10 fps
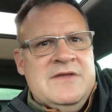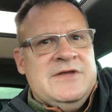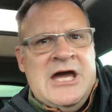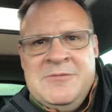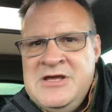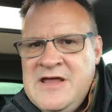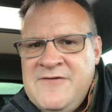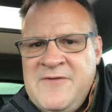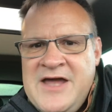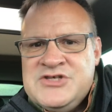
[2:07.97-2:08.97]
The enemy
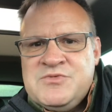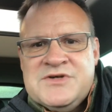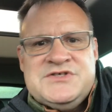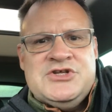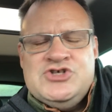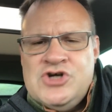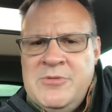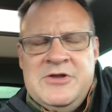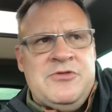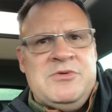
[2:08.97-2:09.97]
they faced was the
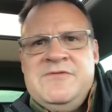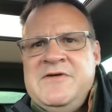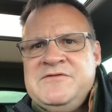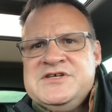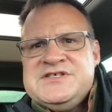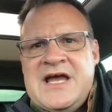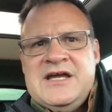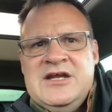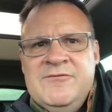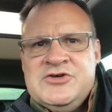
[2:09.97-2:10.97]
German
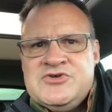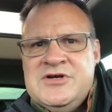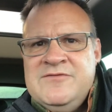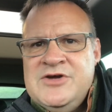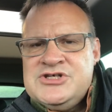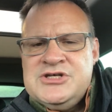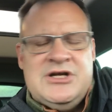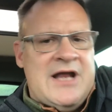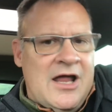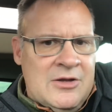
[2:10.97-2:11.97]
352nd Infantry Division
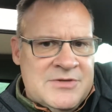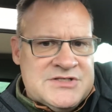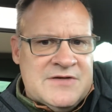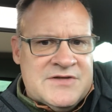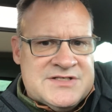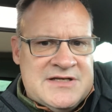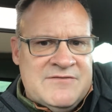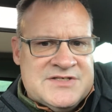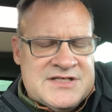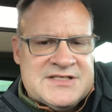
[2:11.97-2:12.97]
and elements of the
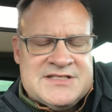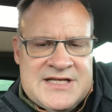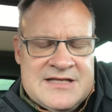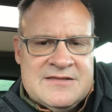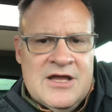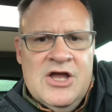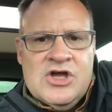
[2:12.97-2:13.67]
716th